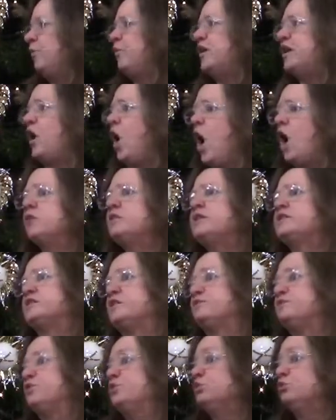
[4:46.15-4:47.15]
regardless
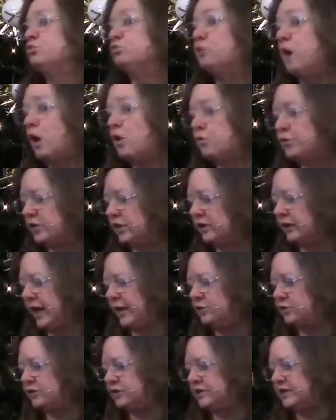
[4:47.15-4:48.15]
of who wrote the
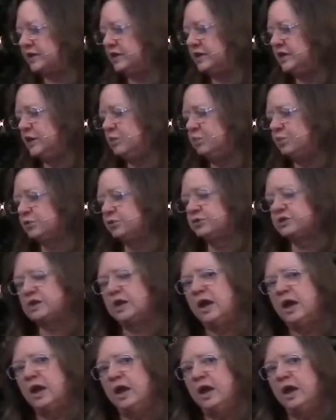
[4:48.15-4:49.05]
letter to the Hebrews,